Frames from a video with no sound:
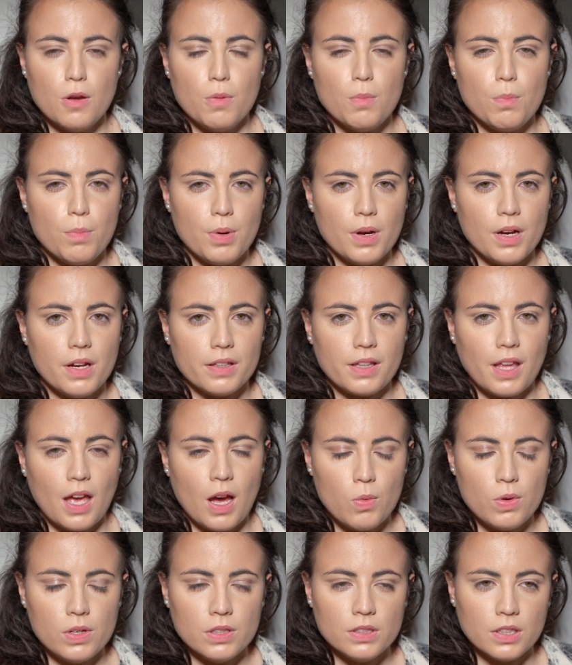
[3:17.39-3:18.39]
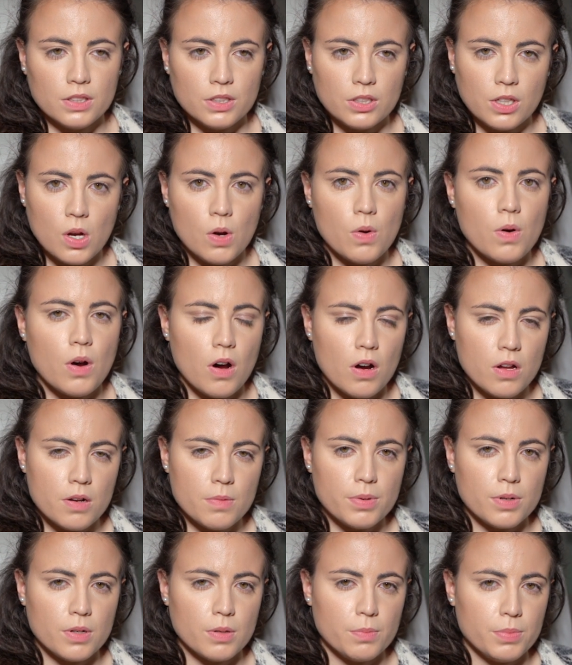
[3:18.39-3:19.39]
but I will not go on
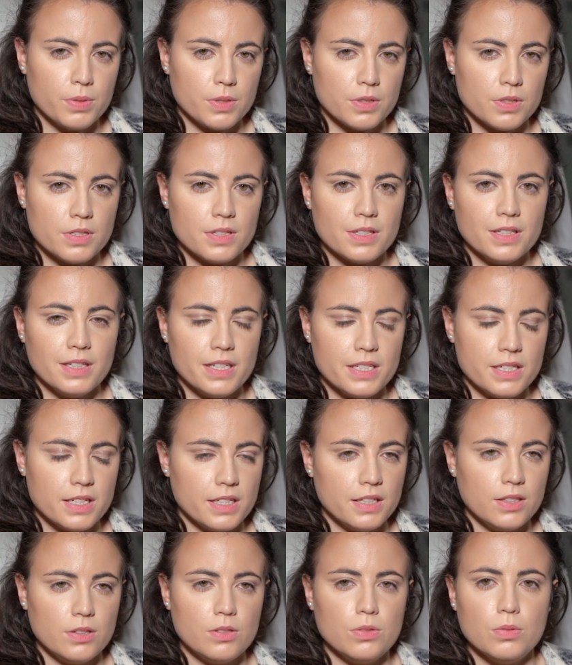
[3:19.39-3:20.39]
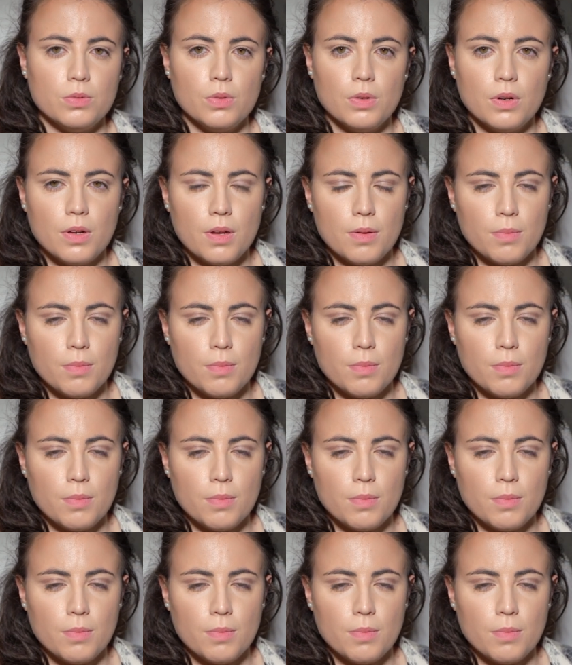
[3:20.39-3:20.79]
purpose listening to